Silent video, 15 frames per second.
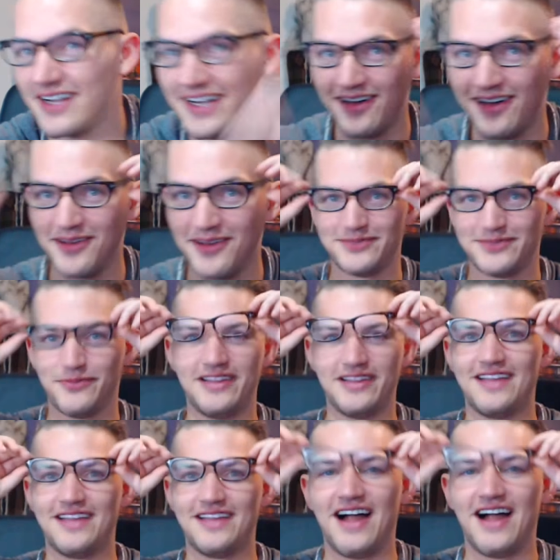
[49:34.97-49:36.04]
now. I'm just putting
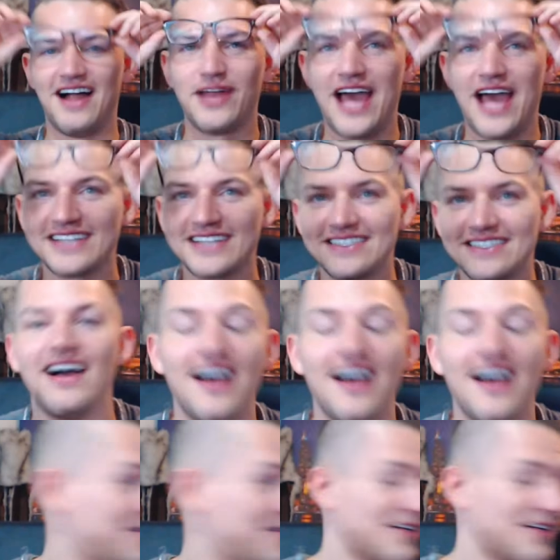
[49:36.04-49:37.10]
on the Hollywood Haxton glass.
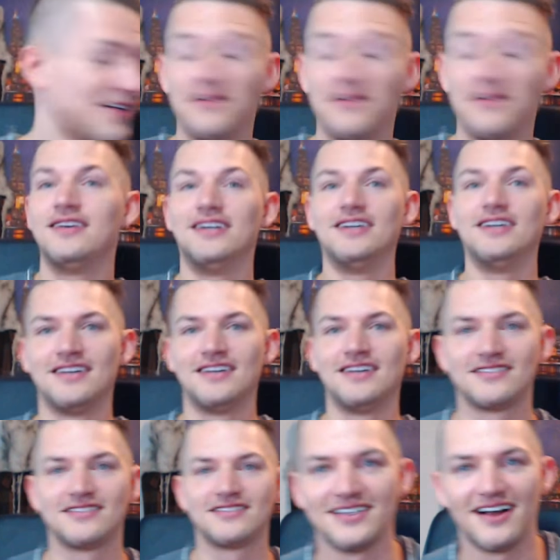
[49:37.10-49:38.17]
Oh, no.
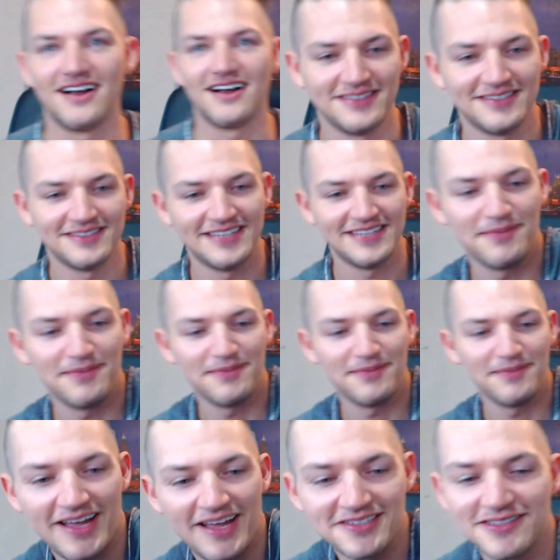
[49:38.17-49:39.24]
Sorry, I snapped out of
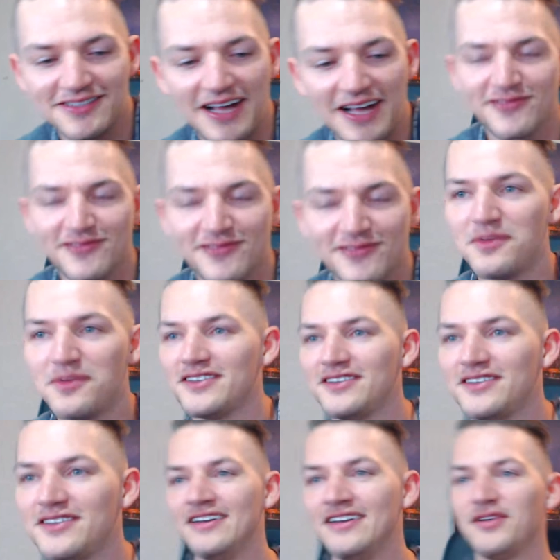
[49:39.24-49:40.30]
that. I just transformed
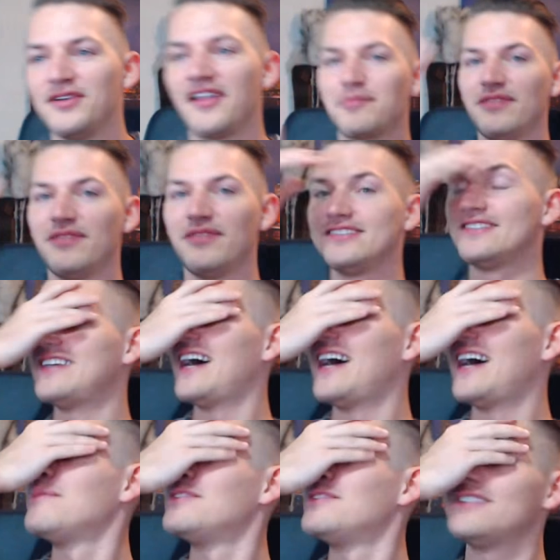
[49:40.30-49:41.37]
into another place in
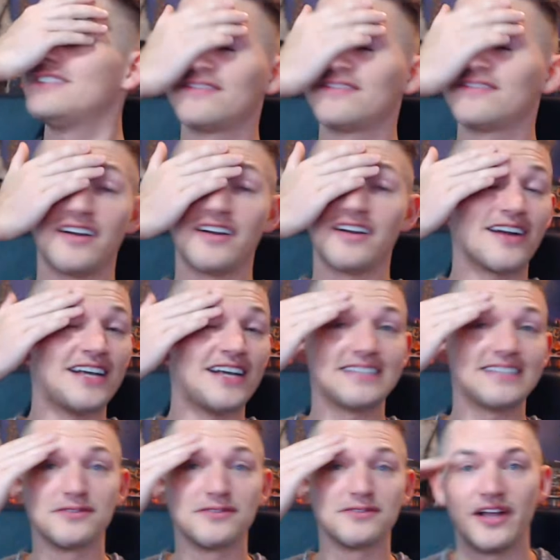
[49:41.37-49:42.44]
time. Jesus fucking Christ,
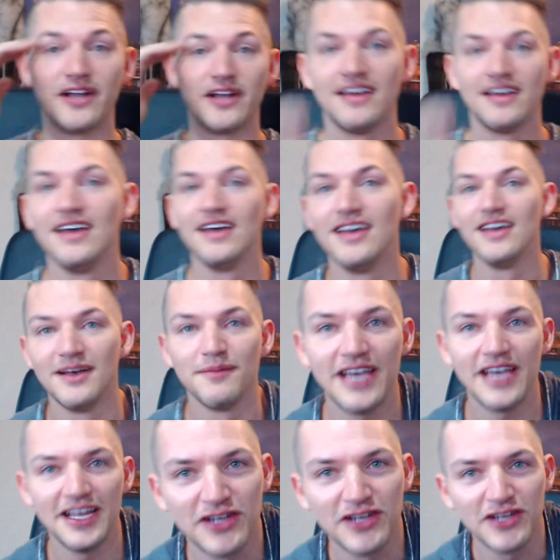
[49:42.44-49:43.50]
that was weird. But
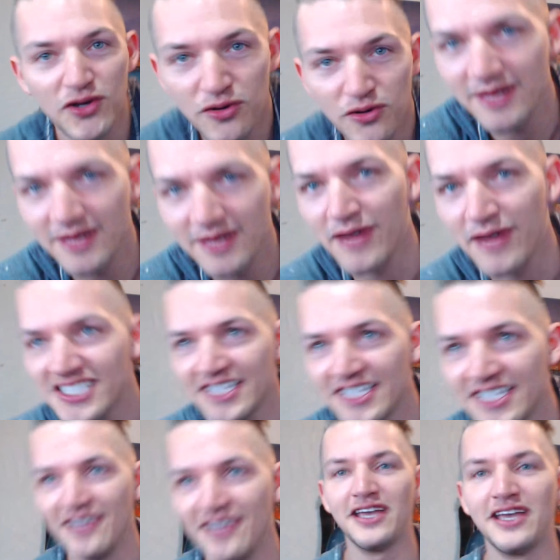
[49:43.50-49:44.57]
yeah, who can impression
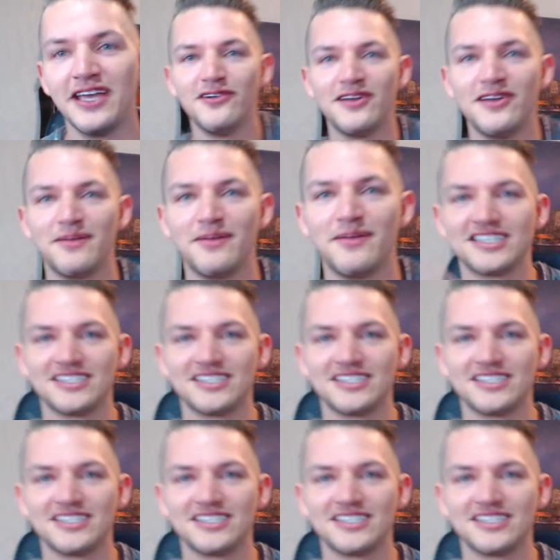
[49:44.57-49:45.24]
you do? Can you do an impression